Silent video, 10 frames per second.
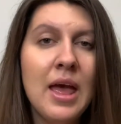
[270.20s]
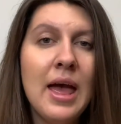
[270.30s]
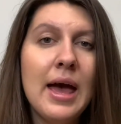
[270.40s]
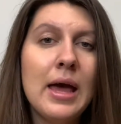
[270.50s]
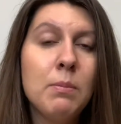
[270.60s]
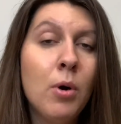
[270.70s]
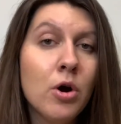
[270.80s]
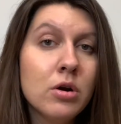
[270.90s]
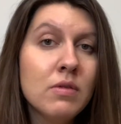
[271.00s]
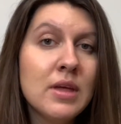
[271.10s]
And
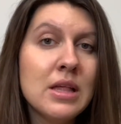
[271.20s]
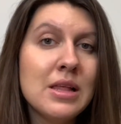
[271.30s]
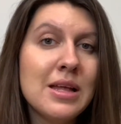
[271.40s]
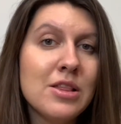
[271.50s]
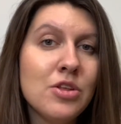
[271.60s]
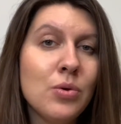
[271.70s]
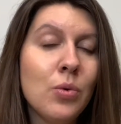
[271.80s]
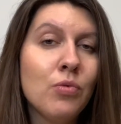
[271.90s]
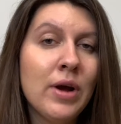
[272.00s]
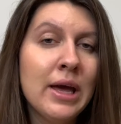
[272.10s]
part of this is to
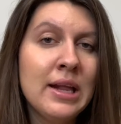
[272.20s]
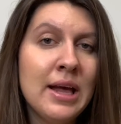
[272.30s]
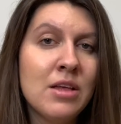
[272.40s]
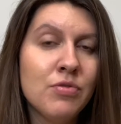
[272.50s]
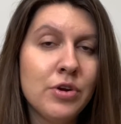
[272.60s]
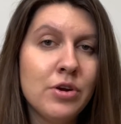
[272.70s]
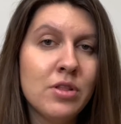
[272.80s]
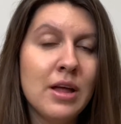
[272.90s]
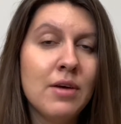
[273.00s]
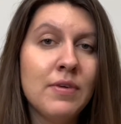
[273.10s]
recognize for
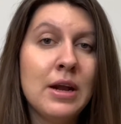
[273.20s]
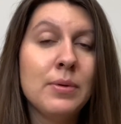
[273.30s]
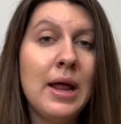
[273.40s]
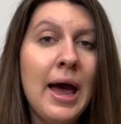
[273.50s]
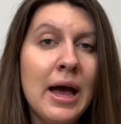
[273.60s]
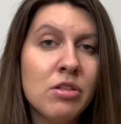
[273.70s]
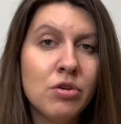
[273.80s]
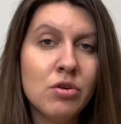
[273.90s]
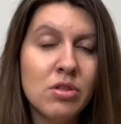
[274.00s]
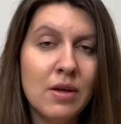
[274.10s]
yourself, and I would ask
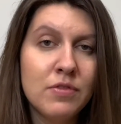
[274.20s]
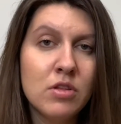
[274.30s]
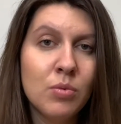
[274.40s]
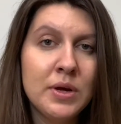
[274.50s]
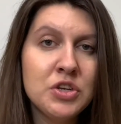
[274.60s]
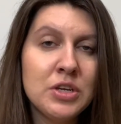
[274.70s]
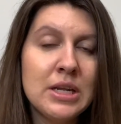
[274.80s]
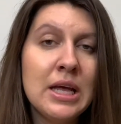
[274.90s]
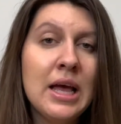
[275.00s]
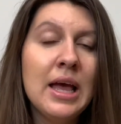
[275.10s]
yourself this
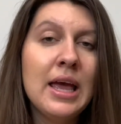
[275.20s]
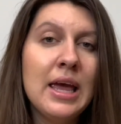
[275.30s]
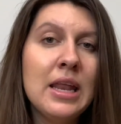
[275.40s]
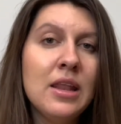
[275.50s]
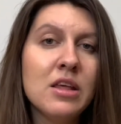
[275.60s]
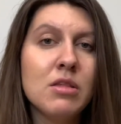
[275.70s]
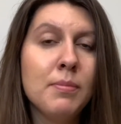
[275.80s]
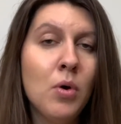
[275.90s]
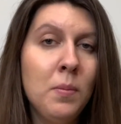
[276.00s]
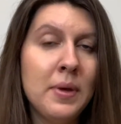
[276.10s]
question: in this
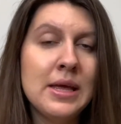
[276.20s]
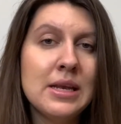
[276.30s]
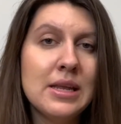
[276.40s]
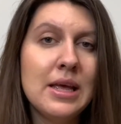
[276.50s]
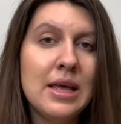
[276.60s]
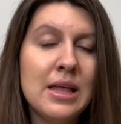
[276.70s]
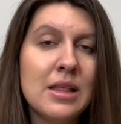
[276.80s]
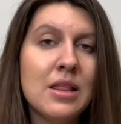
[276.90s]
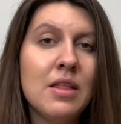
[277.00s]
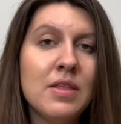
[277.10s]
moment,
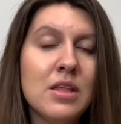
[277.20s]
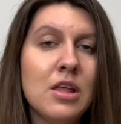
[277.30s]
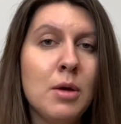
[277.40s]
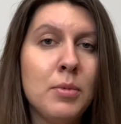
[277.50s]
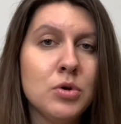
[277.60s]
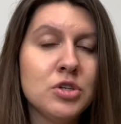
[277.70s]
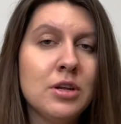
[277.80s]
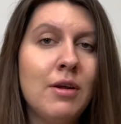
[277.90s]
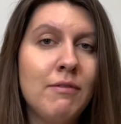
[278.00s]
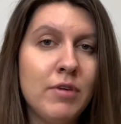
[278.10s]
is this
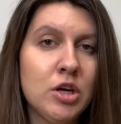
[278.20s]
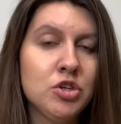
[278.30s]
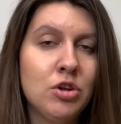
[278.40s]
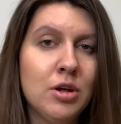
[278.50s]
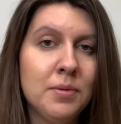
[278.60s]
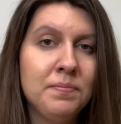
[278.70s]
emotion functional?